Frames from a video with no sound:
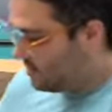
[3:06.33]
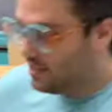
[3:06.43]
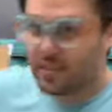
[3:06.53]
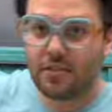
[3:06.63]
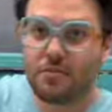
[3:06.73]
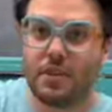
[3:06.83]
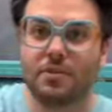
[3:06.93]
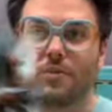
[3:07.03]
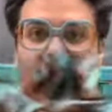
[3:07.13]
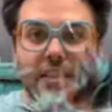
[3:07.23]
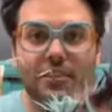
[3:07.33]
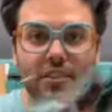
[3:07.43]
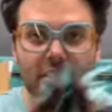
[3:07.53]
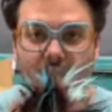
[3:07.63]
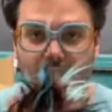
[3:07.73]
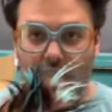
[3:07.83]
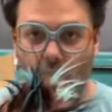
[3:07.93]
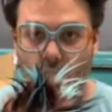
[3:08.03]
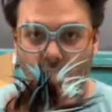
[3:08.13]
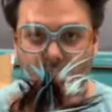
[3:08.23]
This is one of the ones that just has like
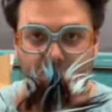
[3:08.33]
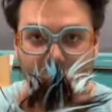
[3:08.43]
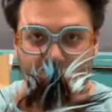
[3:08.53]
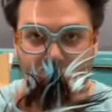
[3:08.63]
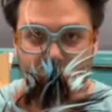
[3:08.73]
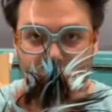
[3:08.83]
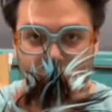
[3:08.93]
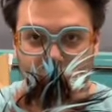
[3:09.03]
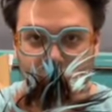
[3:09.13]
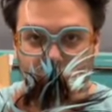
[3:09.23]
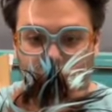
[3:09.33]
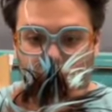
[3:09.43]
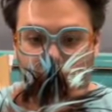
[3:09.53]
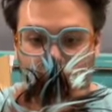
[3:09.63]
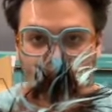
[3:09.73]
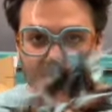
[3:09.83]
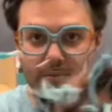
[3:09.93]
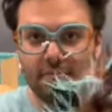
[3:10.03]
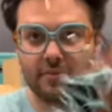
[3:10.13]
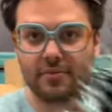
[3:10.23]
one task.
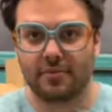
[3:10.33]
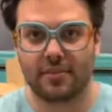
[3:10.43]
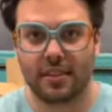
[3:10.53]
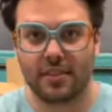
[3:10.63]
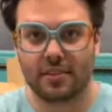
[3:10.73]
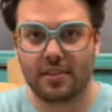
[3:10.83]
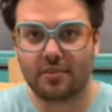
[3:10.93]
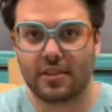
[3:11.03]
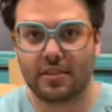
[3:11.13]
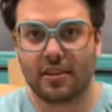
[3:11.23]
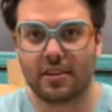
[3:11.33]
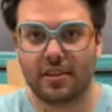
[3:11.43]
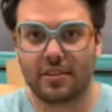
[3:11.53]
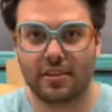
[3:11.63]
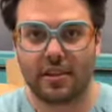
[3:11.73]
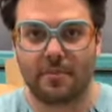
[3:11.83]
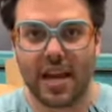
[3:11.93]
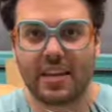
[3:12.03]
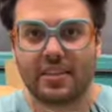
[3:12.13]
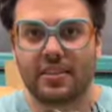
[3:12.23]
So he's got a
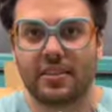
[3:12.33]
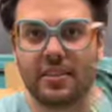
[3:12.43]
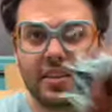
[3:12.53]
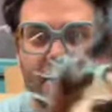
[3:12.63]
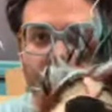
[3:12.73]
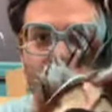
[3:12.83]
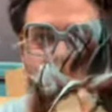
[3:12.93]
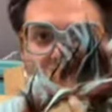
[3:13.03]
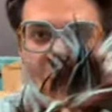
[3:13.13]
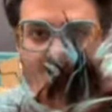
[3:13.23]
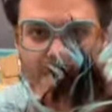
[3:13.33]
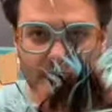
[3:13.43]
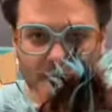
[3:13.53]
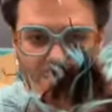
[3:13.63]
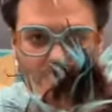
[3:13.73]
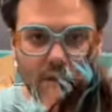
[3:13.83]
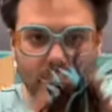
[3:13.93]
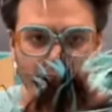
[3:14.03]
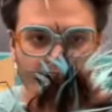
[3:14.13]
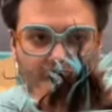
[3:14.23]
base and a little
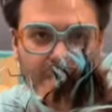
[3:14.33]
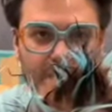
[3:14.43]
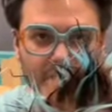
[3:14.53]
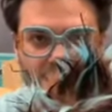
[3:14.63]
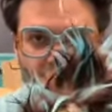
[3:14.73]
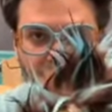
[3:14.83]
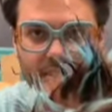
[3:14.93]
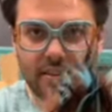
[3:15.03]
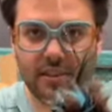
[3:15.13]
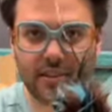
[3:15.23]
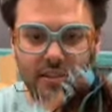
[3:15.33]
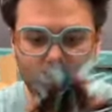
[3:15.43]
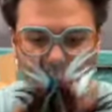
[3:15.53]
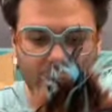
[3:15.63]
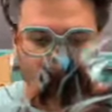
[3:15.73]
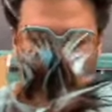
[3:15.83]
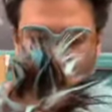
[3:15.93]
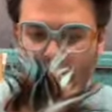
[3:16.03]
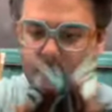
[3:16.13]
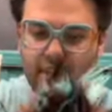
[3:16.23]
wobbly head, and he's got his
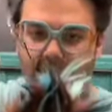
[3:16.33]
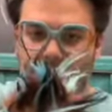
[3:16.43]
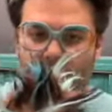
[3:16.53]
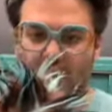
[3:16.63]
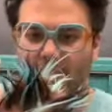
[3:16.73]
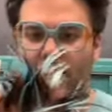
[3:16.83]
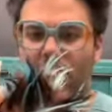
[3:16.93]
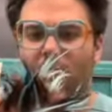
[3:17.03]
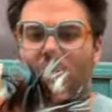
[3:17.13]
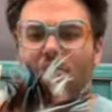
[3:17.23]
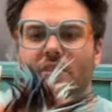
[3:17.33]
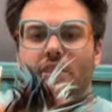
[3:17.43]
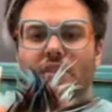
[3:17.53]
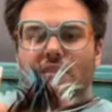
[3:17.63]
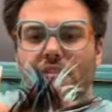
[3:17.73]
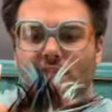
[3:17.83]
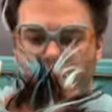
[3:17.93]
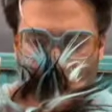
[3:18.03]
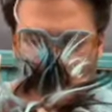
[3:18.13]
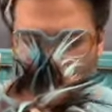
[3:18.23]
quills. Same head situation. He is
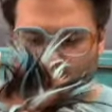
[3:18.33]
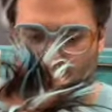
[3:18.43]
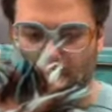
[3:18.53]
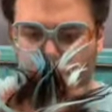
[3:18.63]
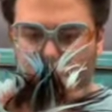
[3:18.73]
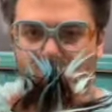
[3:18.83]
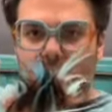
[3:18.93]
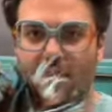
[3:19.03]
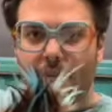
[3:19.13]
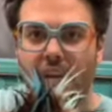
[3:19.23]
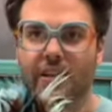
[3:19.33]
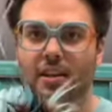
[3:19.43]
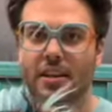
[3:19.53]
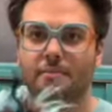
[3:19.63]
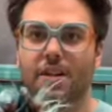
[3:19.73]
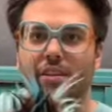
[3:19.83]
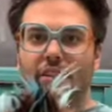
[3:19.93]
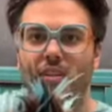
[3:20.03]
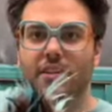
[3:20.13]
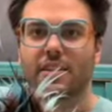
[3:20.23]
soft foam in the back, but
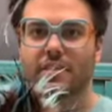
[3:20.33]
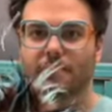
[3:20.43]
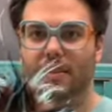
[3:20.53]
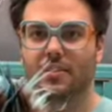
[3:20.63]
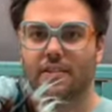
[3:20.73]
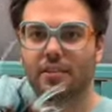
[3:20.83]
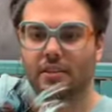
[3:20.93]
he is built